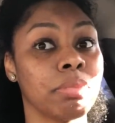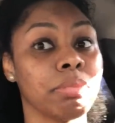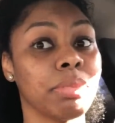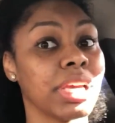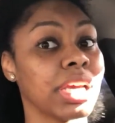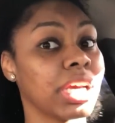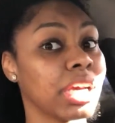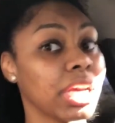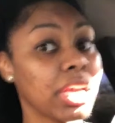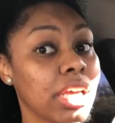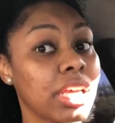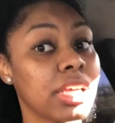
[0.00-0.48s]

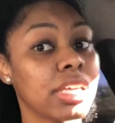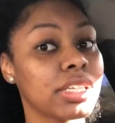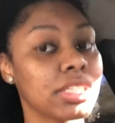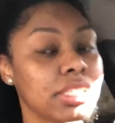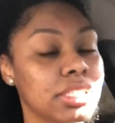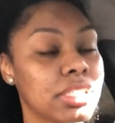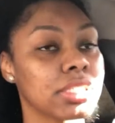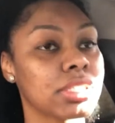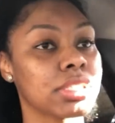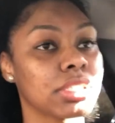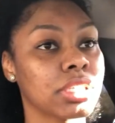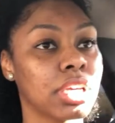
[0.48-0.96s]
because
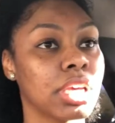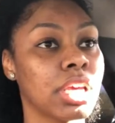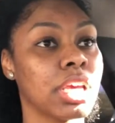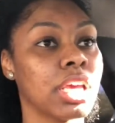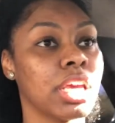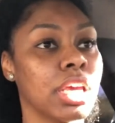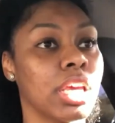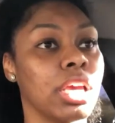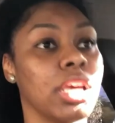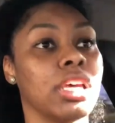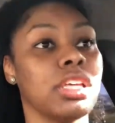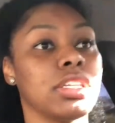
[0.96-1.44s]

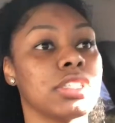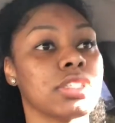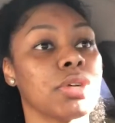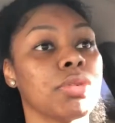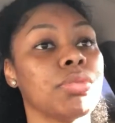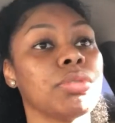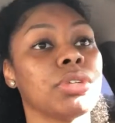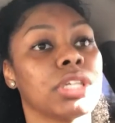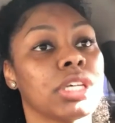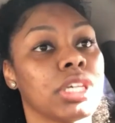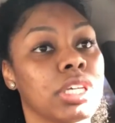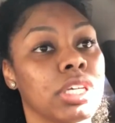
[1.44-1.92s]
he's
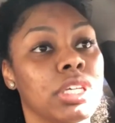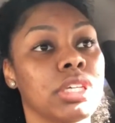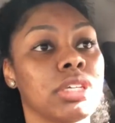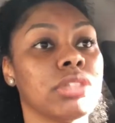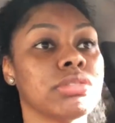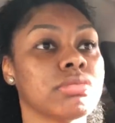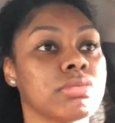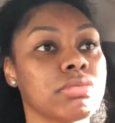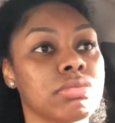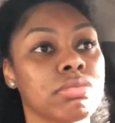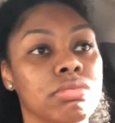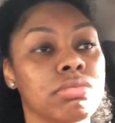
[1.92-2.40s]
only
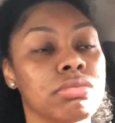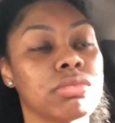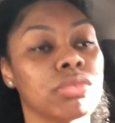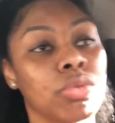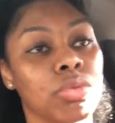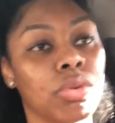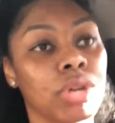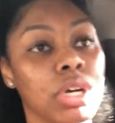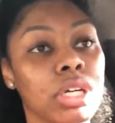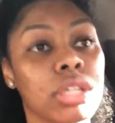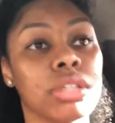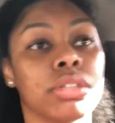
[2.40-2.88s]

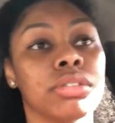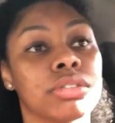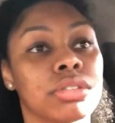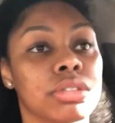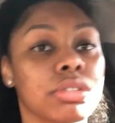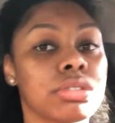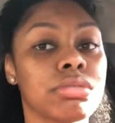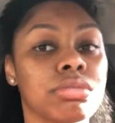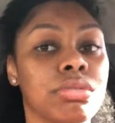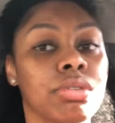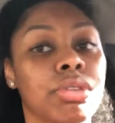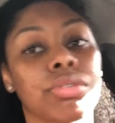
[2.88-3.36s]
one,
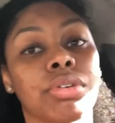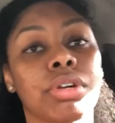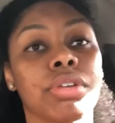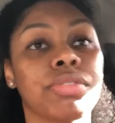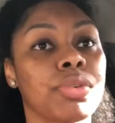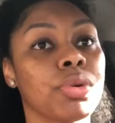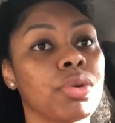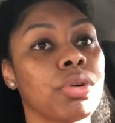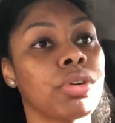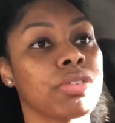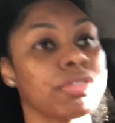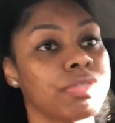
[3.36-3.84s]
two, three,
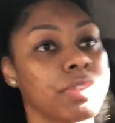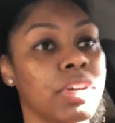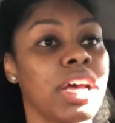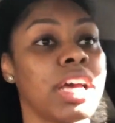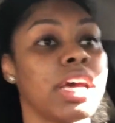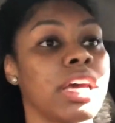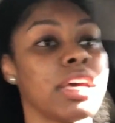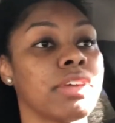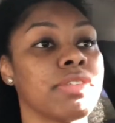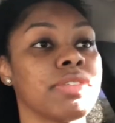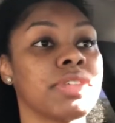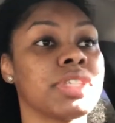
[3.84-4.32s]
four,
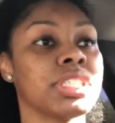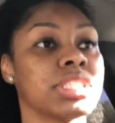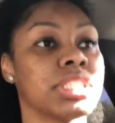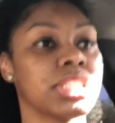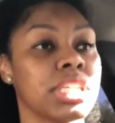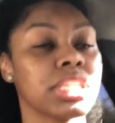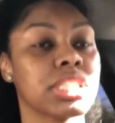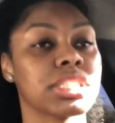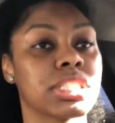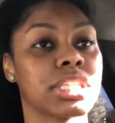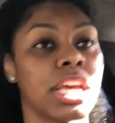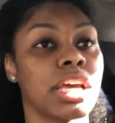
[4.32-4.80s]
five. He's
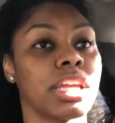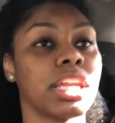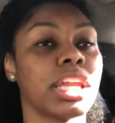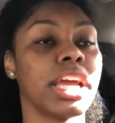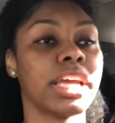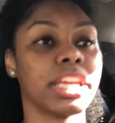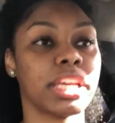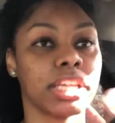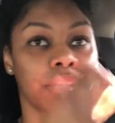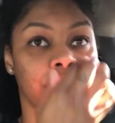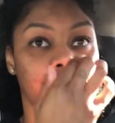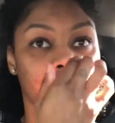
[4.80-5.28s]
six now.
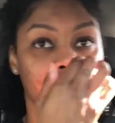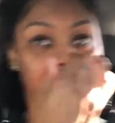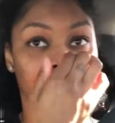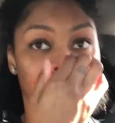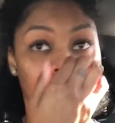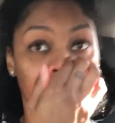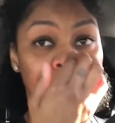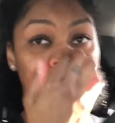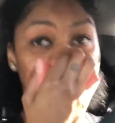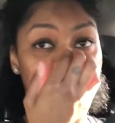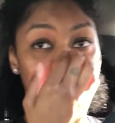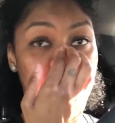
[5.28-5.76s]
Like
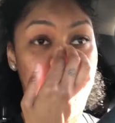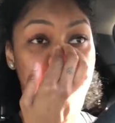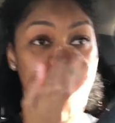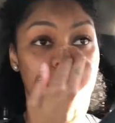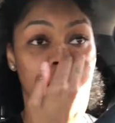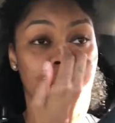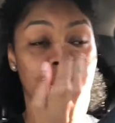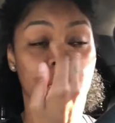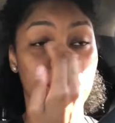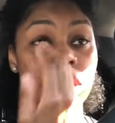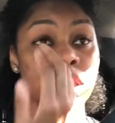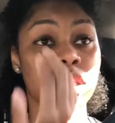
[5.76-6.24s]
granted he's
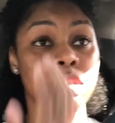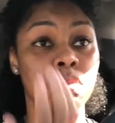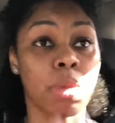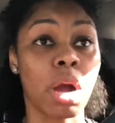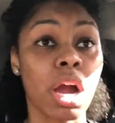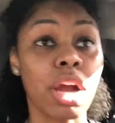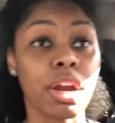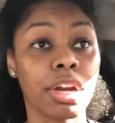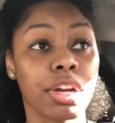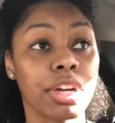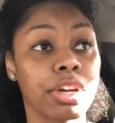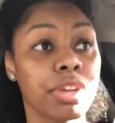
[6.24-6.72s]
getting
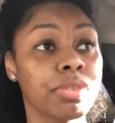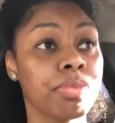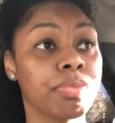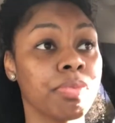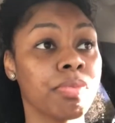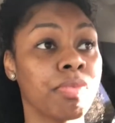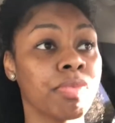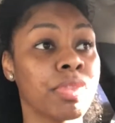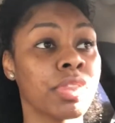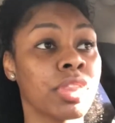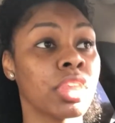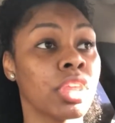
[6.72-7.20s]
smarter
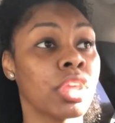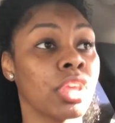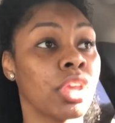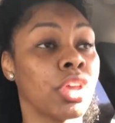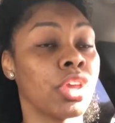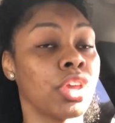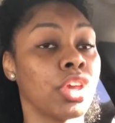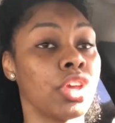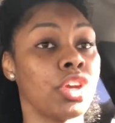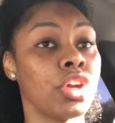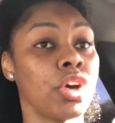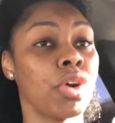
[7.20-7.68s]

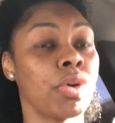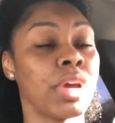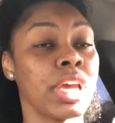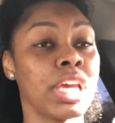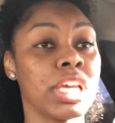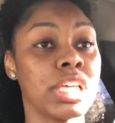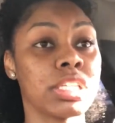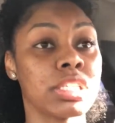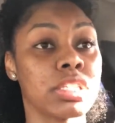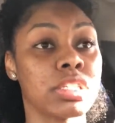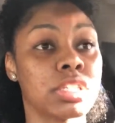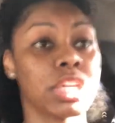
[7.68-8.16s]
you know
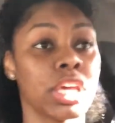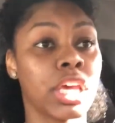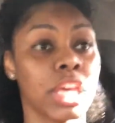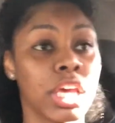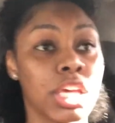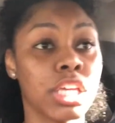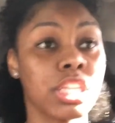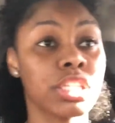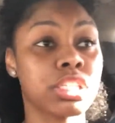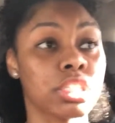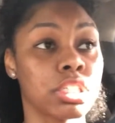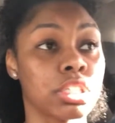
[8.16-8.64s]
he's
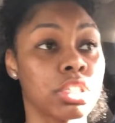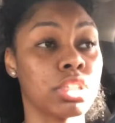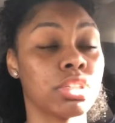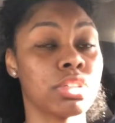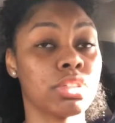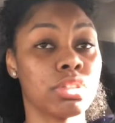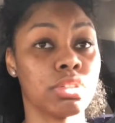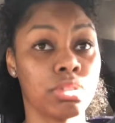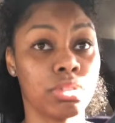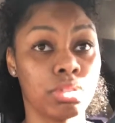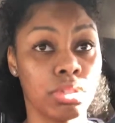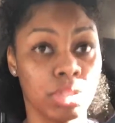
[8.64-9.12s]
he's
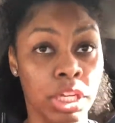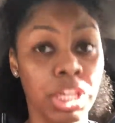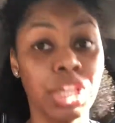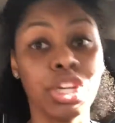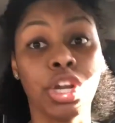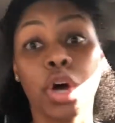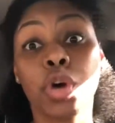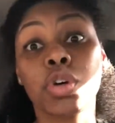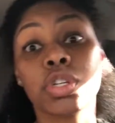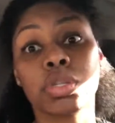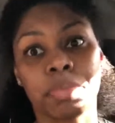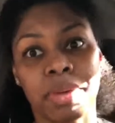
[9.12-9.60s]
he
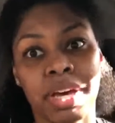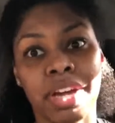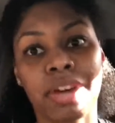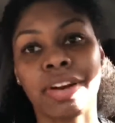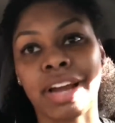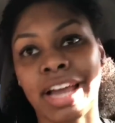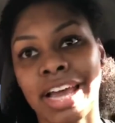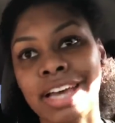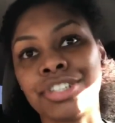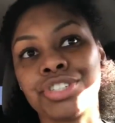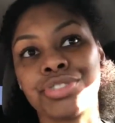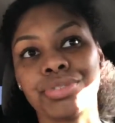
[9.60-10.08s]
knows better
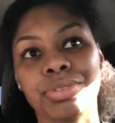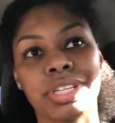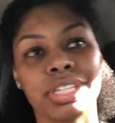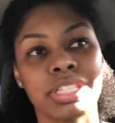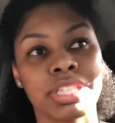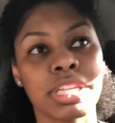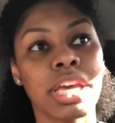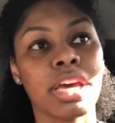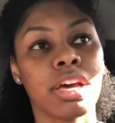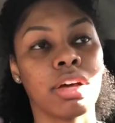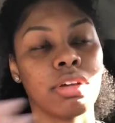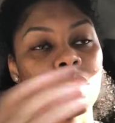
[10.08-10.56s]
as you can
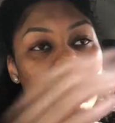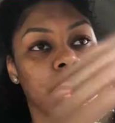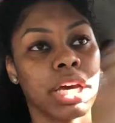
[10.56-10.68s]
tell